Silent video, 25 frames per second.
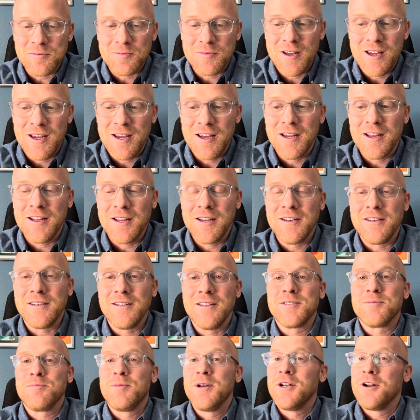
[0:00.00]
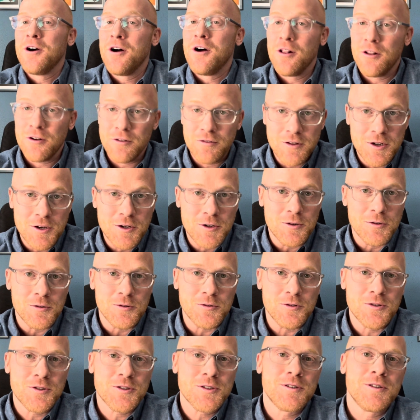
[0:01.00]
and it's been all over the
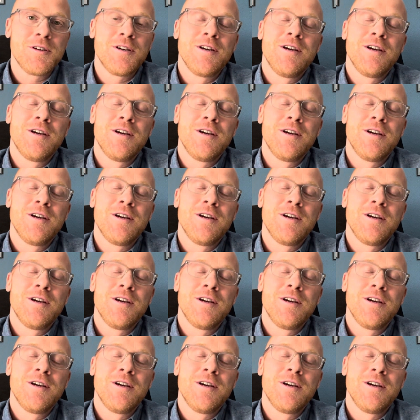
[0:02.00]
news.